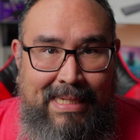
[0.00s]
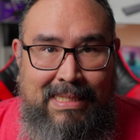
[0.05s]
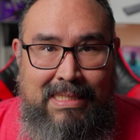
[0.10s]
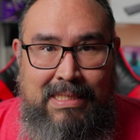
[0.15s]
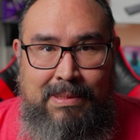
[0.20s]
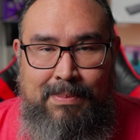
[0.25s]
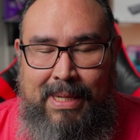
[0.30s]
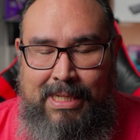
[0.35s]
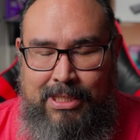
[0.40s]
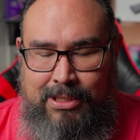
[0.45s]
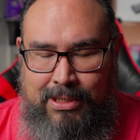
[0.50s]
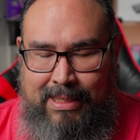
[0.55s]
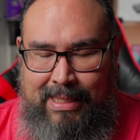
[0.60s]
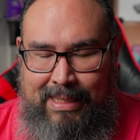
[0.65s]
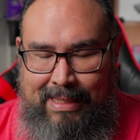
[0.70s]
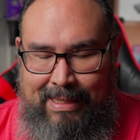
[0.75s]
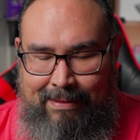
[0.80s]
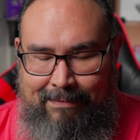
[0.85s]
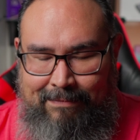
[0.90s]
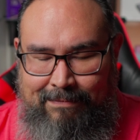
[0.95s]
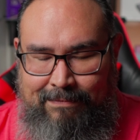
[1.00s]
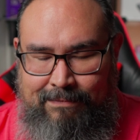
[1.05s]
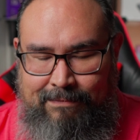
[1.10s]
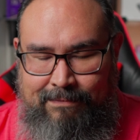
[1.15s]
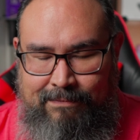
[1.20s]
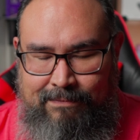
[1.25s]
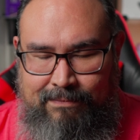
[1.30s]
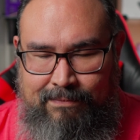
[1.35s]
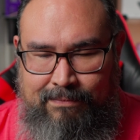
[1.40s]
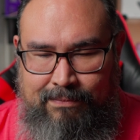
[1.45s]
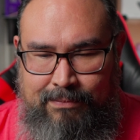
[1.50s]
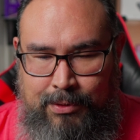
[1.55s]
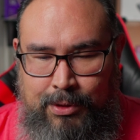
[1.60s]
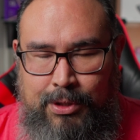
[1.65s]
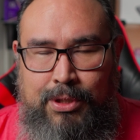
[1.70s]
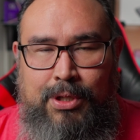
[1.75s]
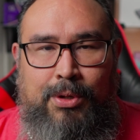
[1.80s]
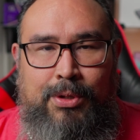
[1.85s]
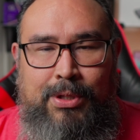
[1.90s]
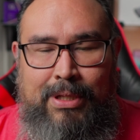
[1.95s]
especially if,
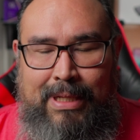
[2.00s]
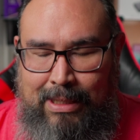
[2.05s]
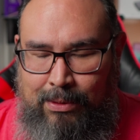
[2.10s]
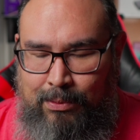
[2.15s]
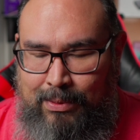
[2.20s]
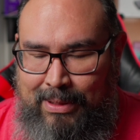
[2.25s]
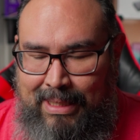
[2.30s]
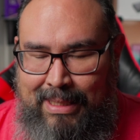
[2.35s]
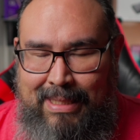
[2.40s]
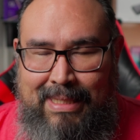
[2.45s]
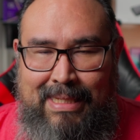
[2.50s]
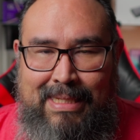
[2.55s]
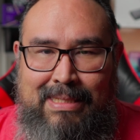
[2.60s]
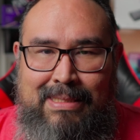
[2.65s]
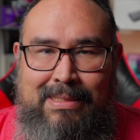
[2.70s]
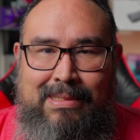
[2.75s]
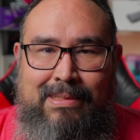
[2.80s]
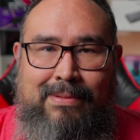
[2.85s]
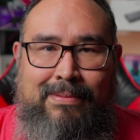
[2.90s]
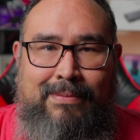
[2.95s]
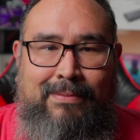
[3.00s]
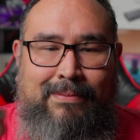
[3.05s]
you know, you get one of these,